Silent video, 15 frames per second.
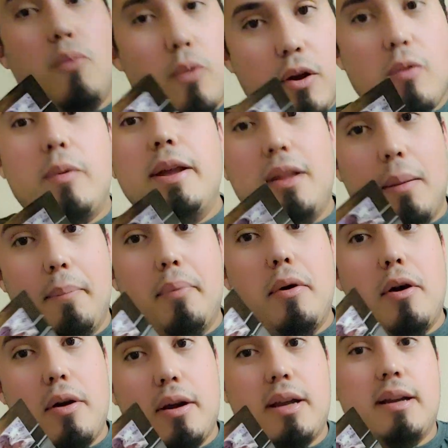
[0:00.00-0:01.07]
book,
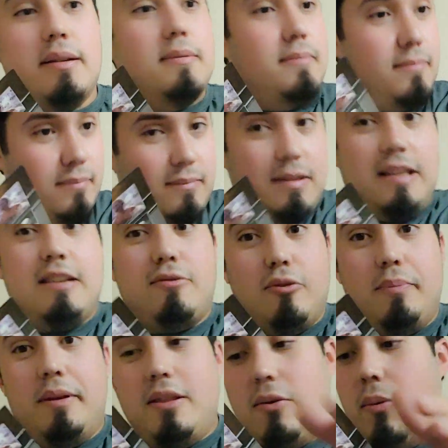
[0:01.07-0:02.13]
this would be the way to
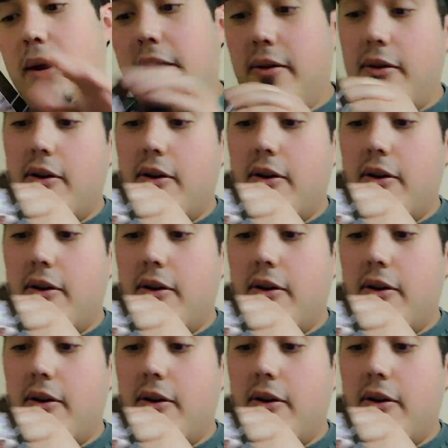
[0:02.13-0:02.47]
go.